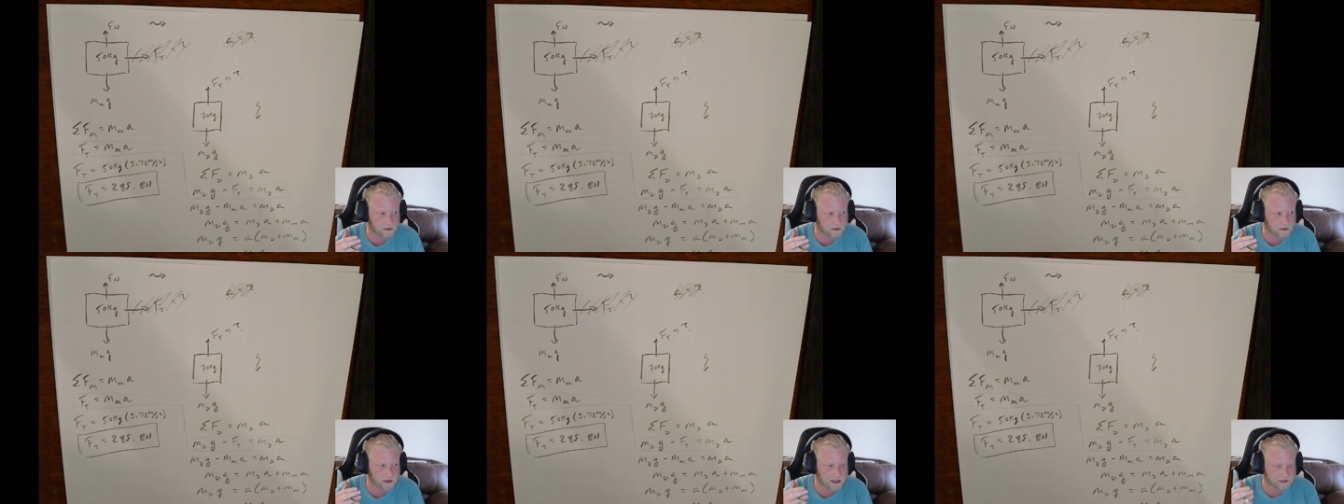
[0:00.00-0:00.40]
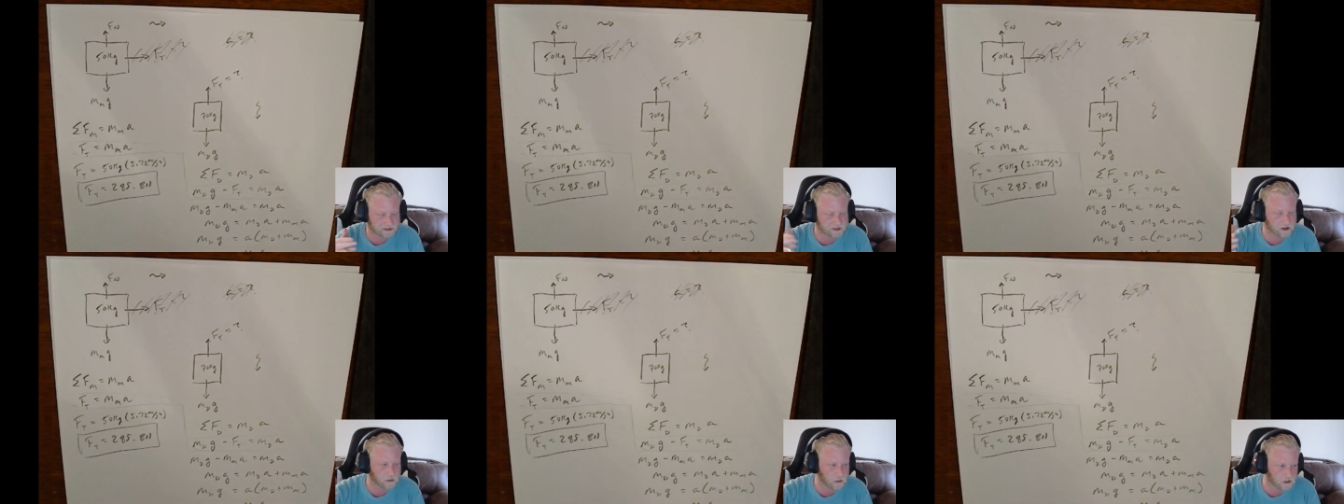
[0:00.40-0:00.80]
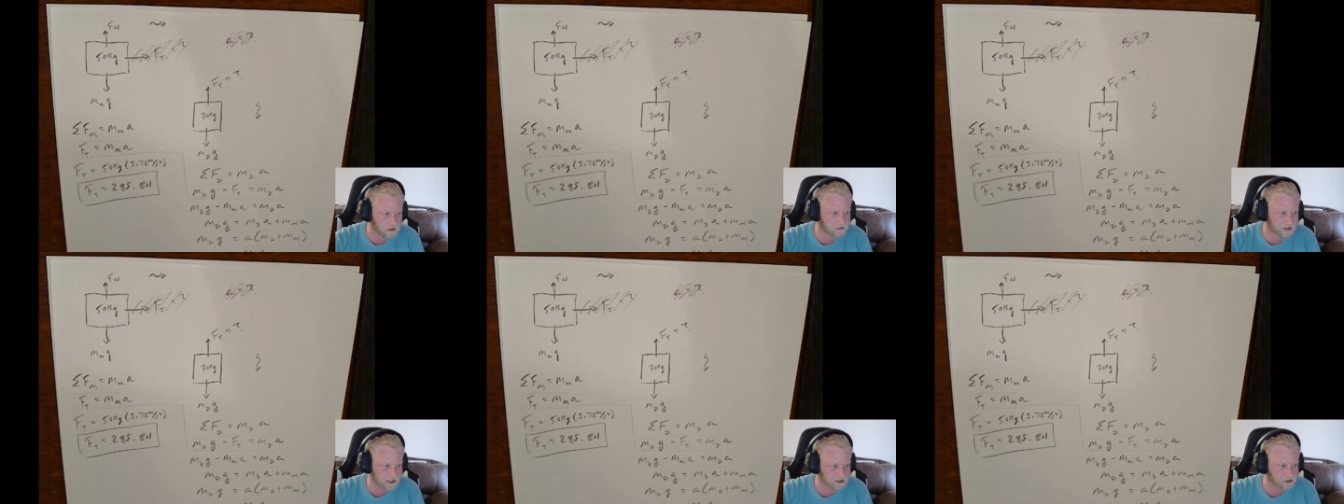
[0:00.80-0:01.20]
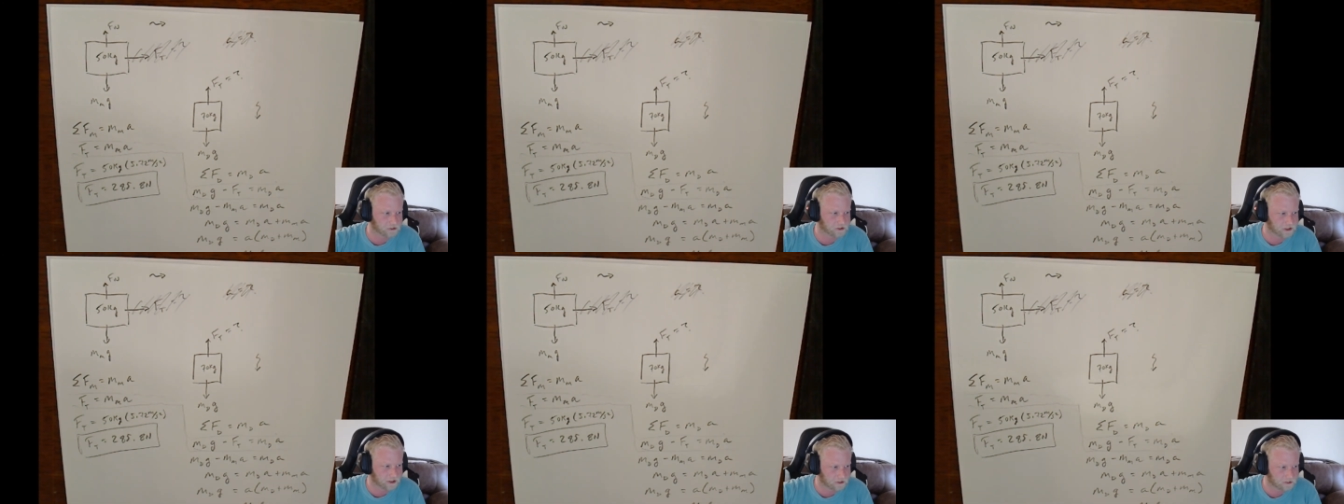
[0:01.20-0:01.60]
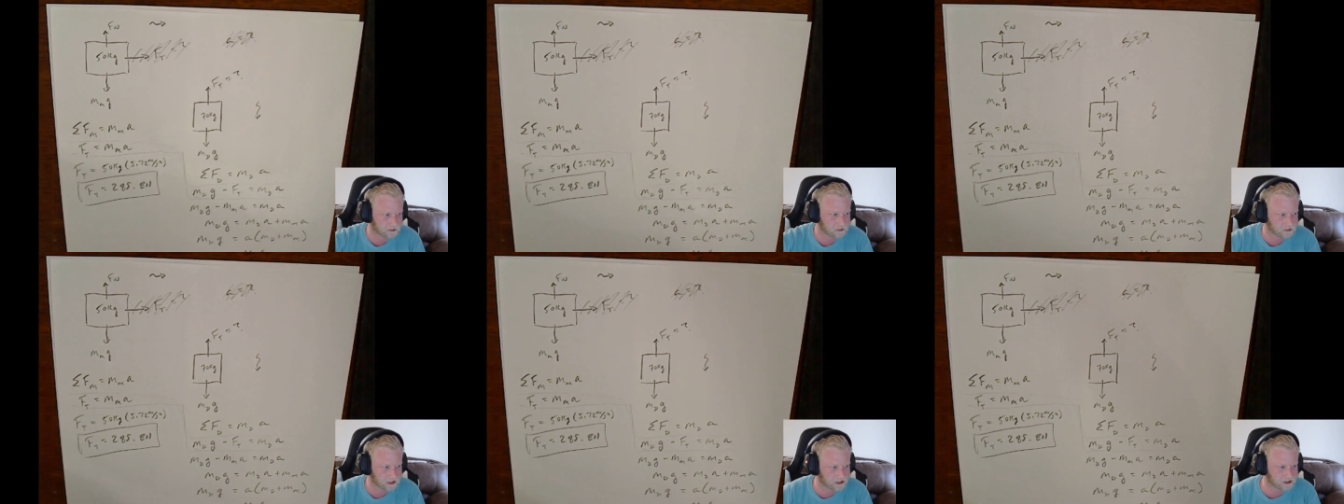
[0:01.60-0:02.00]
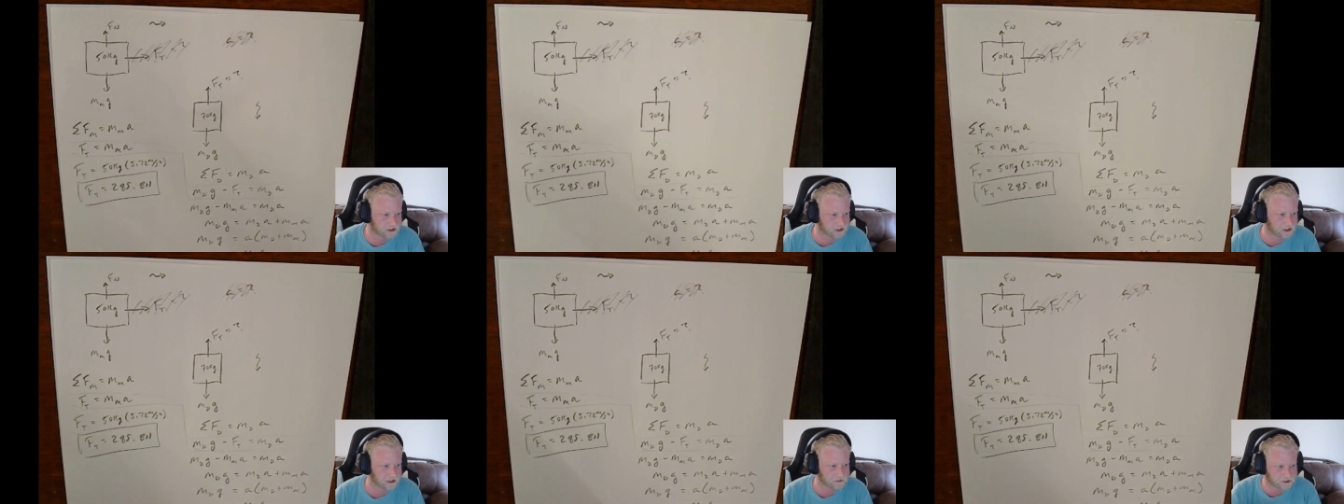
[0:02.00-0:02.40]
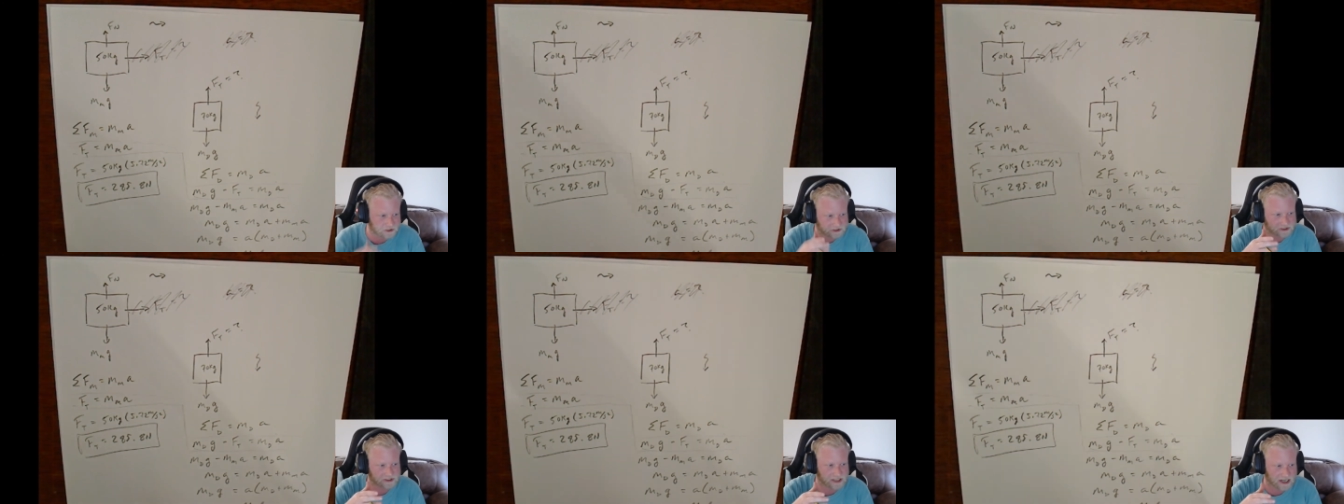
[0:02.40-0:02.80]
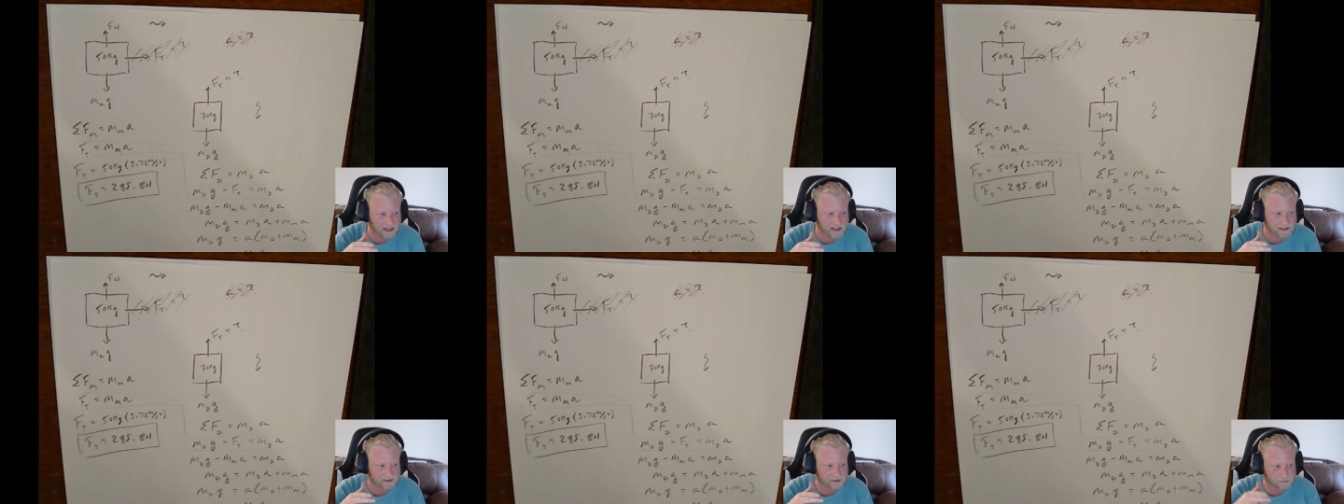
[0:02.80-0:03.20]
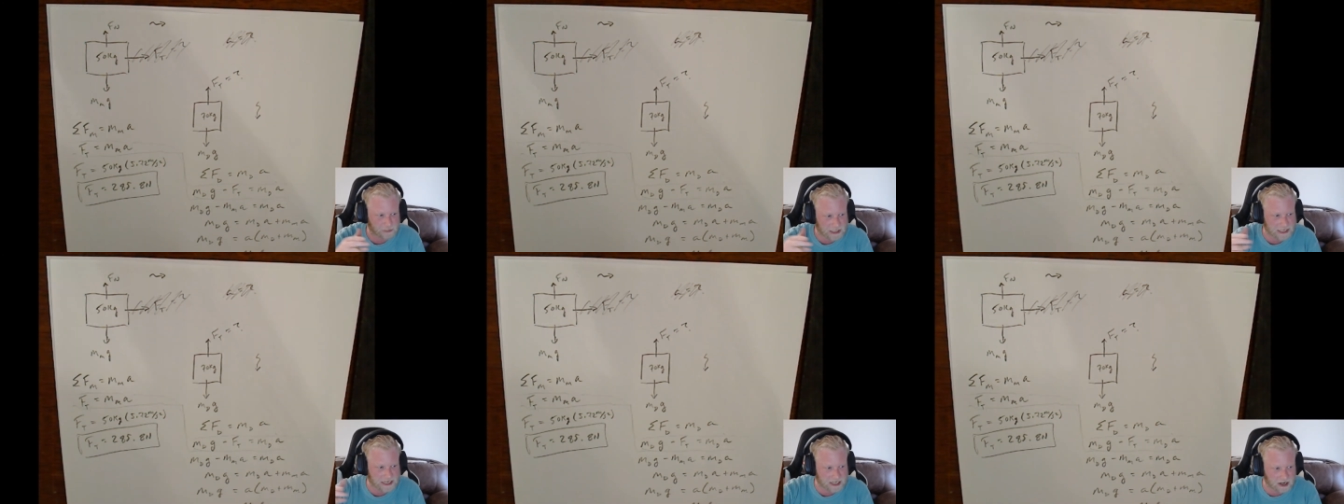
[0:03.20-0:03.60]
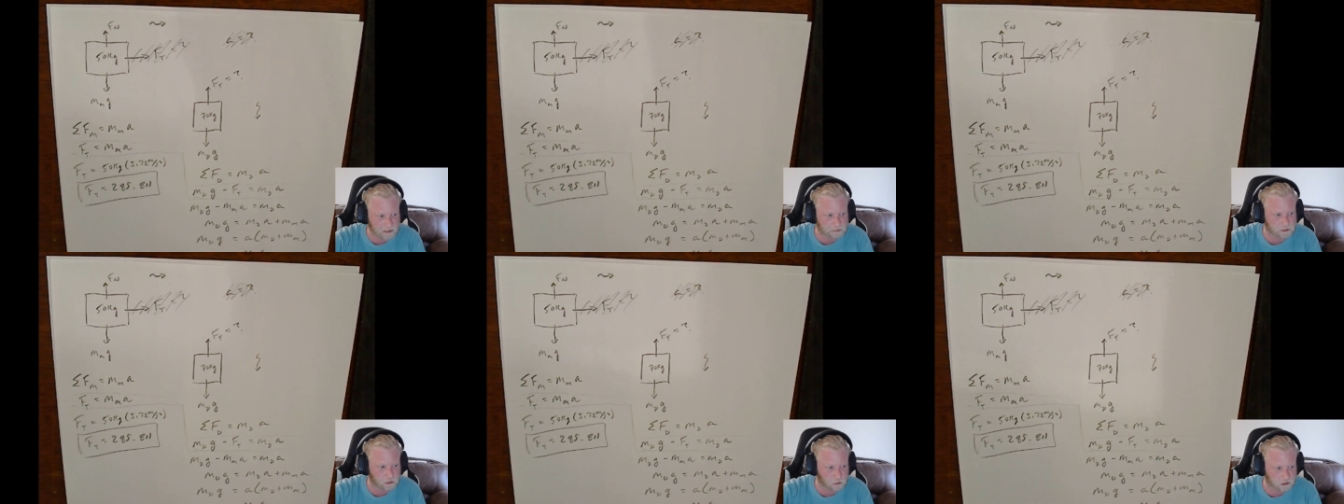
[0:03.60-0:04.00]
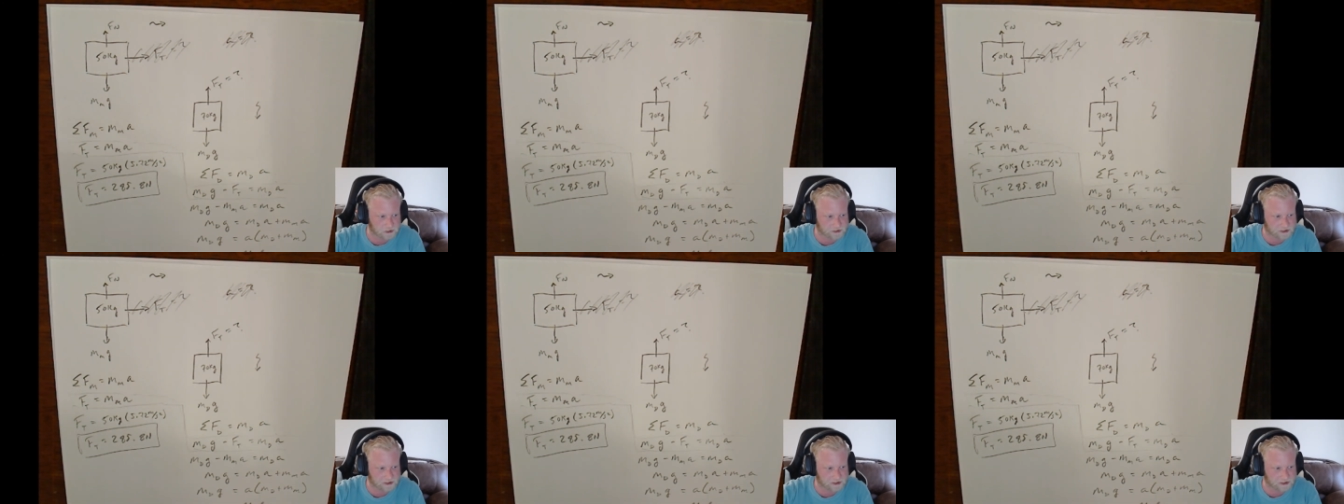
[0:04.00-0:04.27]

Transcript: and so will eventually reach the cliff. She's just not speeding up towards it.